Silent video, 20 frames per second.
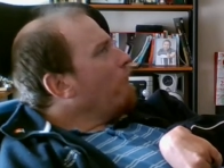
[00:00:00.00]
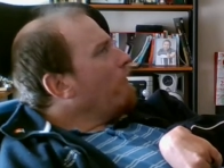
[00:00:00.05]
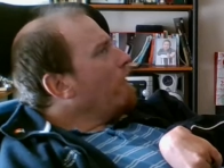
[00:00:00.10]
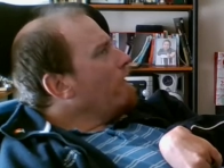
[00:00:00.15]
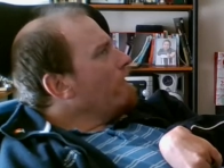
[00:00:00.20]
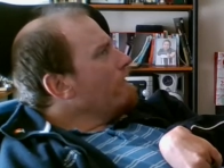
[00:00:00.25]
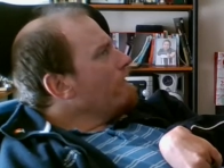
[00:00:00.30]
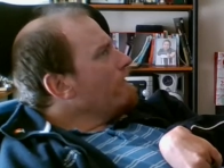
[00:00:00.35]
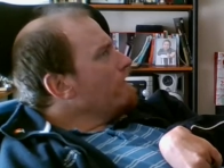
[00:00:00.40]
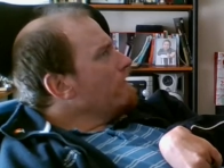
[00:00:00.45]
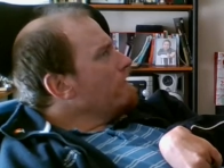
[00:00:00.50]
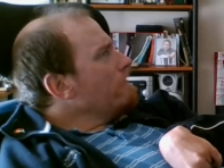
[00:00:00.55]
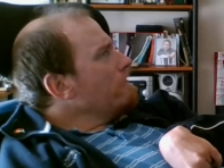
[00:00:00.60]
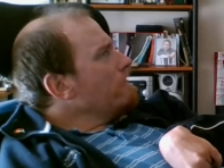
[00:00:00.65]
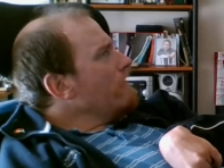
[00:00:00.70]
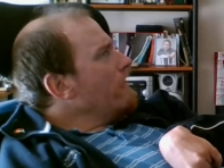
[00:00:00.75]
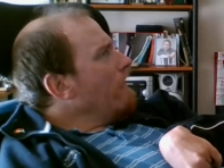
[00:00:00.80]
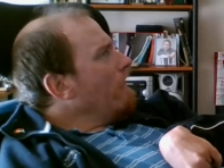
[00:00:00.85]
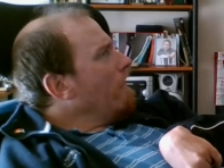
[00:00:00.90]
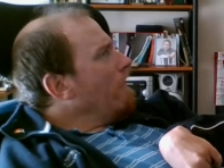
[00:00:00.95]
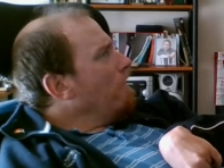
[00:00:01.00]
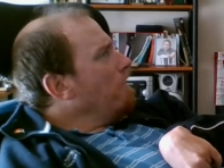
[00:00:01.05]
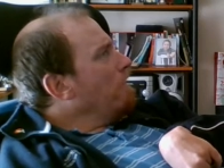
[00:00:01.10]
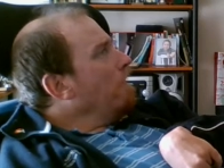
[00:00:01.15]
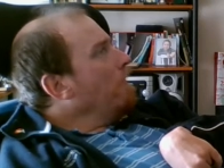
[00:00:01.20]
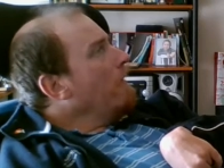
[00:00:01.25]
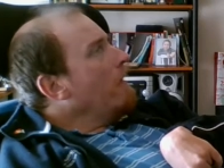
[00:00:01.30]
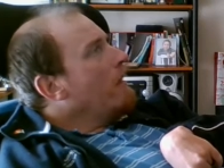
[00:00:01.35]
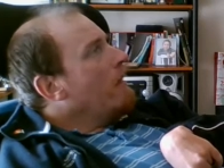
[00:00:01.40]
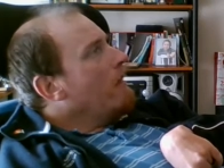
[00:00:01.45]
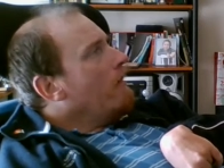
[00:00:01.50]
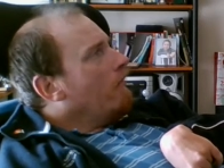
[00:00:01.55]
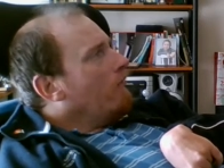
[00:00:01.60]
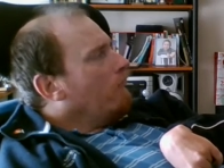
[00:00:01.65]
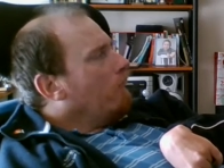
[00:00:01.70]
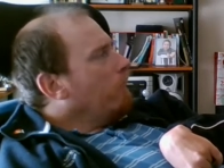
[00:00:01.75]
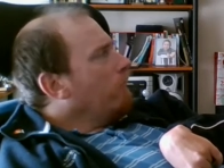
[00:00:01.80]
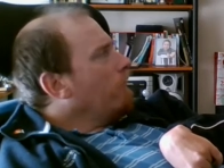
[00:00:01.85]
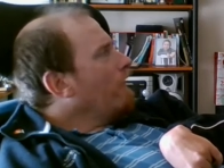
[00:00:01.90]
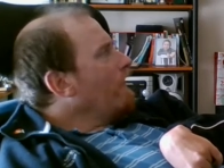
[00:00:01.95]
will you know
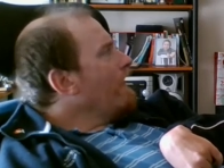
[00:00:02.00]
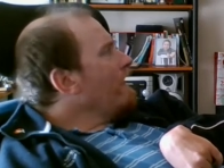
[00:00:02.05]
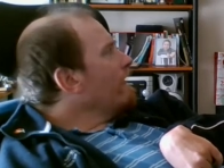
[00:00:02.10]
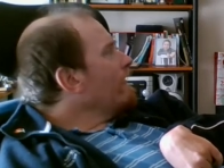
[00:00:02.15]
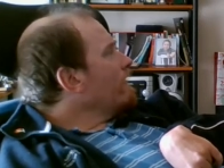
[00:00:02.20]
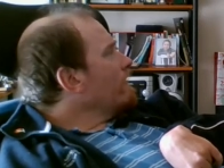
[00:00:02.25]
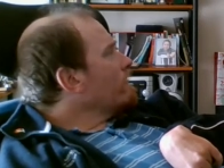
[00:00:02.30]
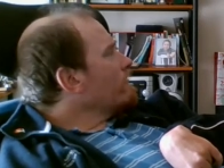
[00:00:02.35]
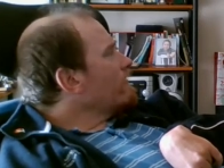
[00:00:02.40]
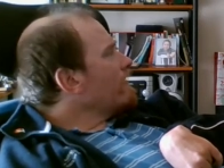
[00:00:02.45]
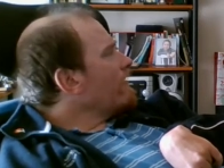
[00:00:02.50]
where to